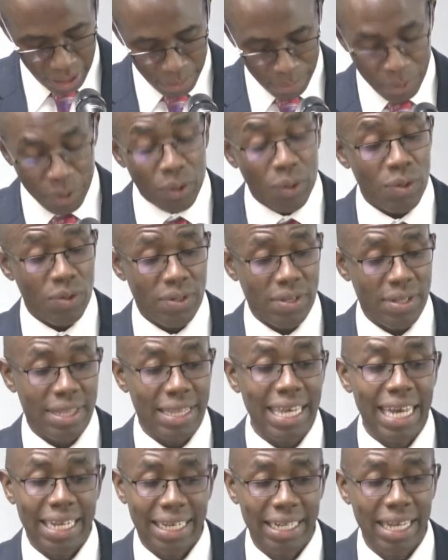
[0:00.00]
Because
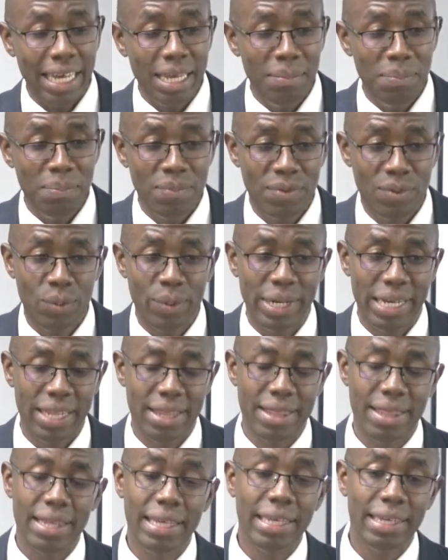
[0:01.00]
there are times when
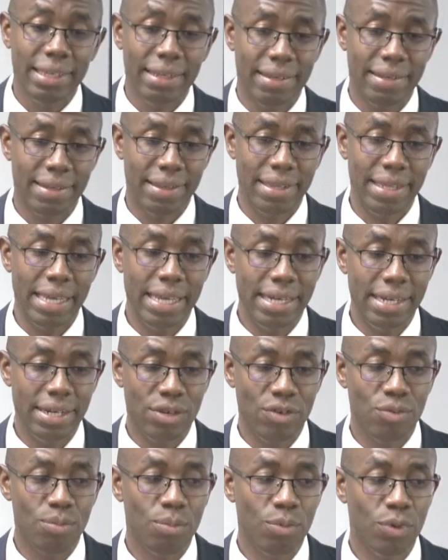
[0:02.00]
things
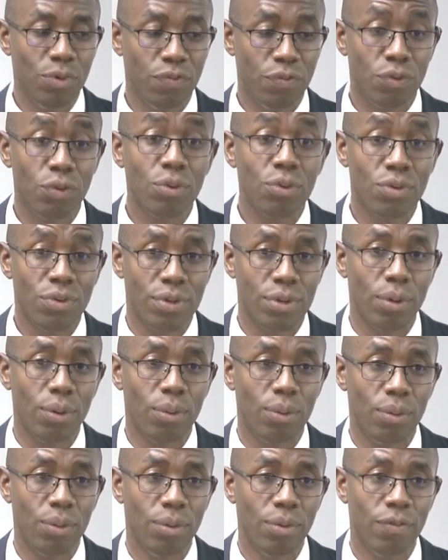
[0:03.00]
tend to move too
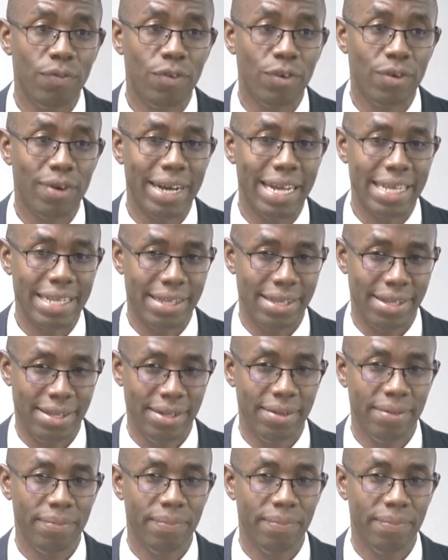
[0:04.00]
slow for us.